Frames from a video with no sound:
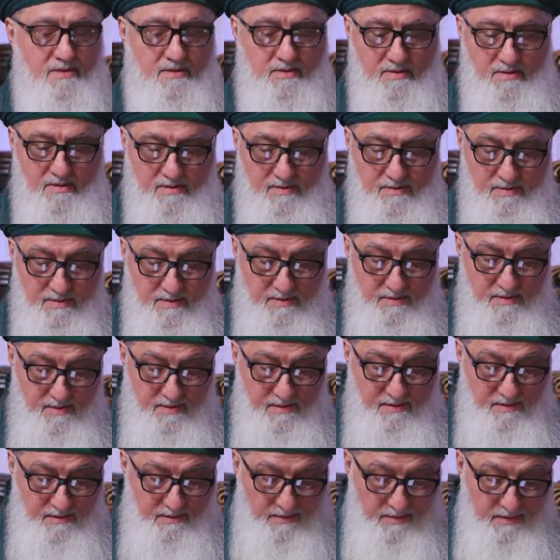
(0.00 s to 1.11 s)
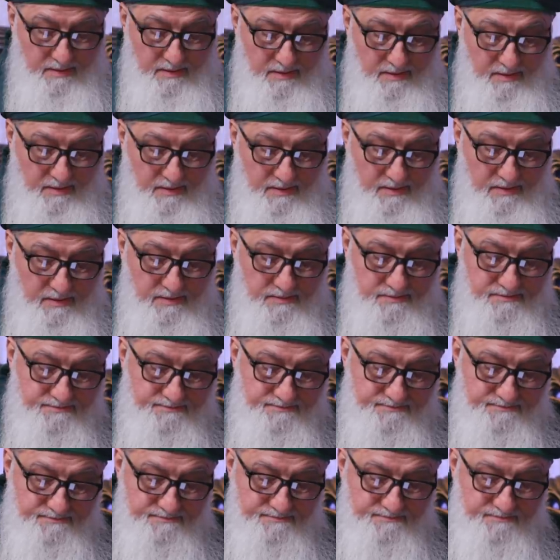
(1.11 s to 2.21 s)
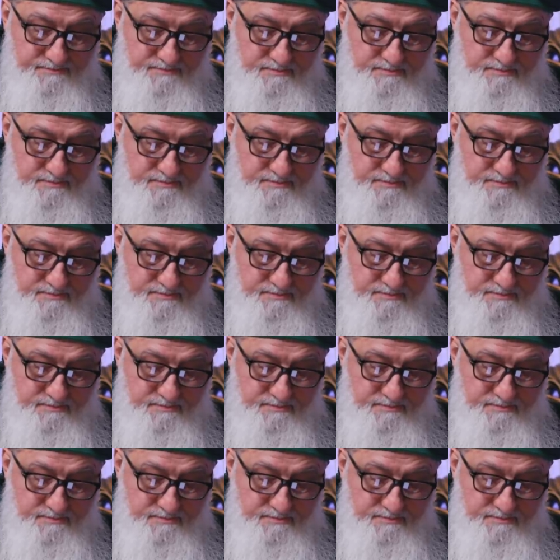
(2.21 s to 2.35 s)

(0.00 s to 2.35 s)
(silence)